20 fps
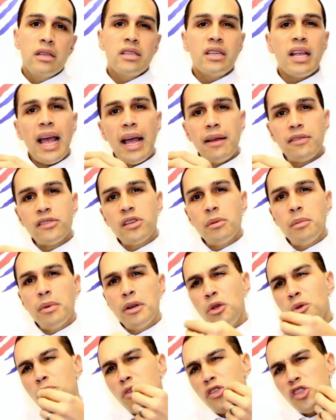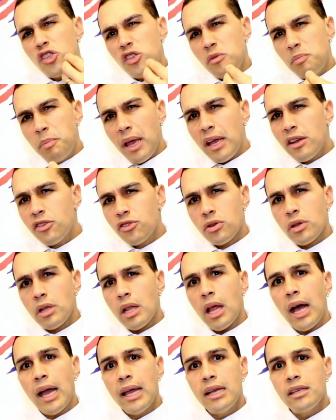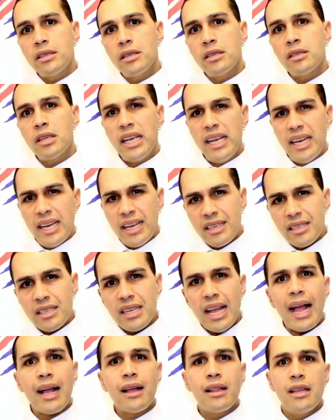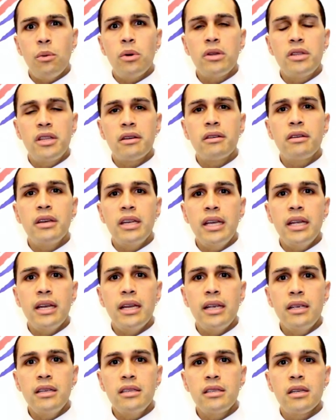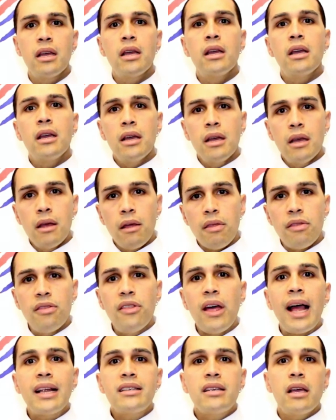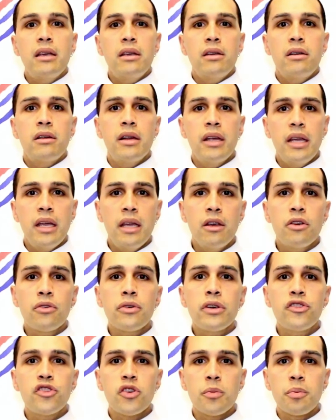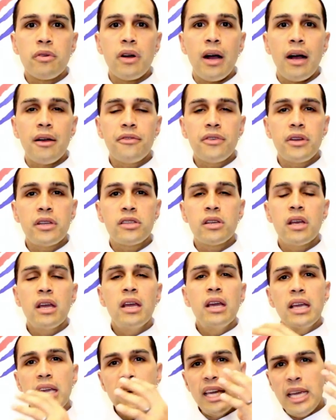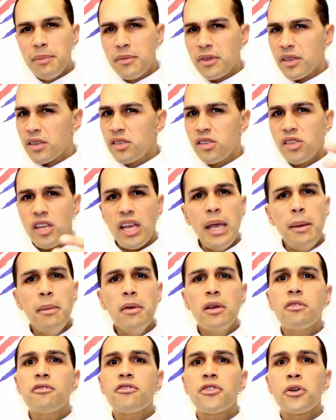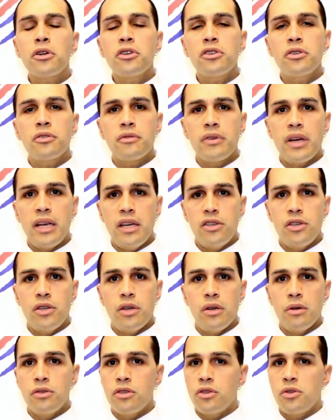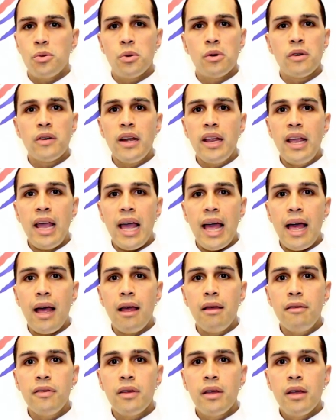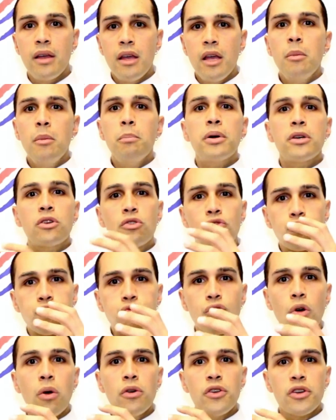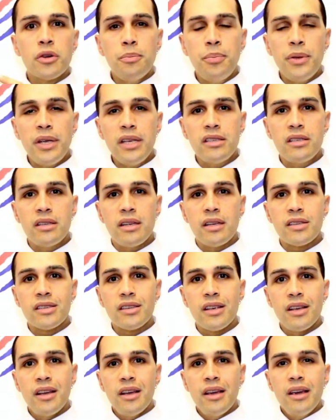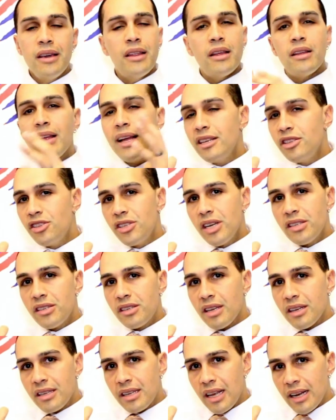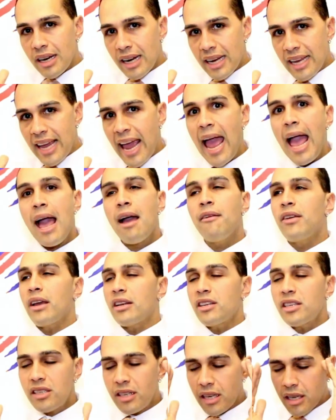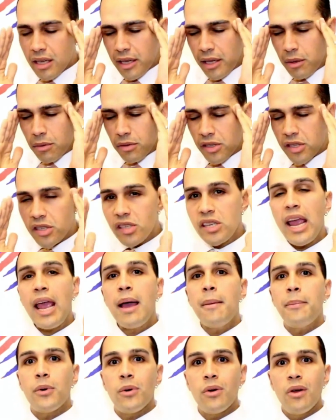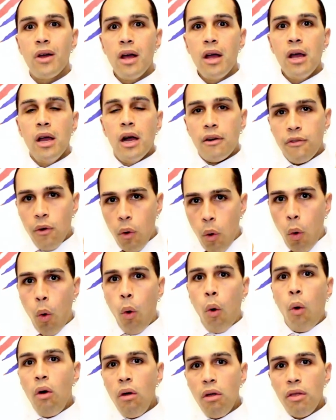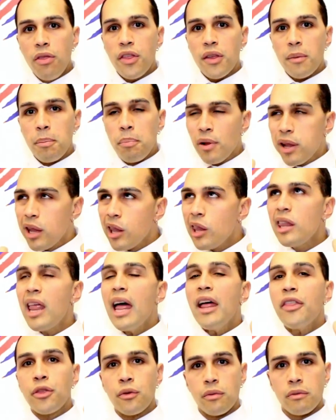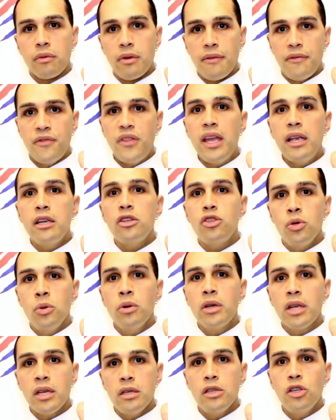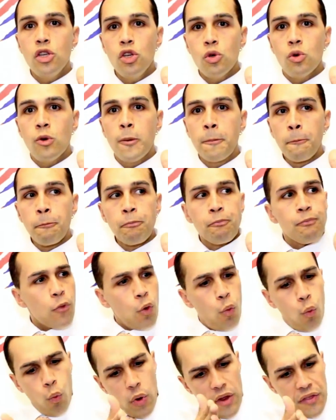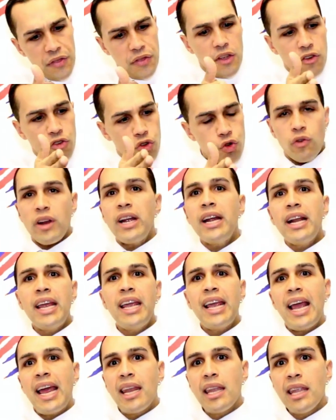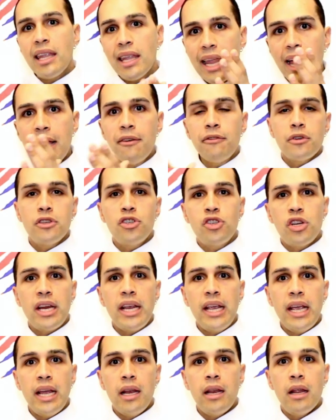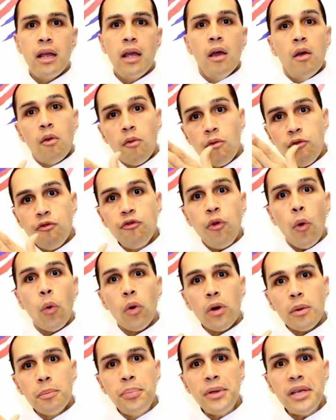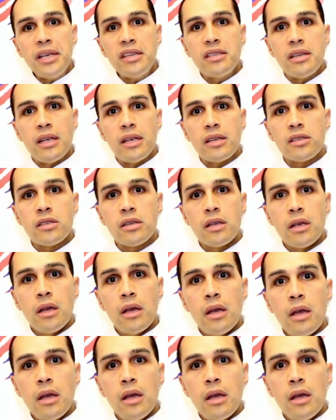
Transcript: To have somebody who specializes in exactly what their need is, that's how you're going to increase your profits, keep the same conversion ratios as you already have, but grow your business. Now, that's just a, a, caveat, just a little sample of all the plethora of things you can do with the training and leveraging it for business.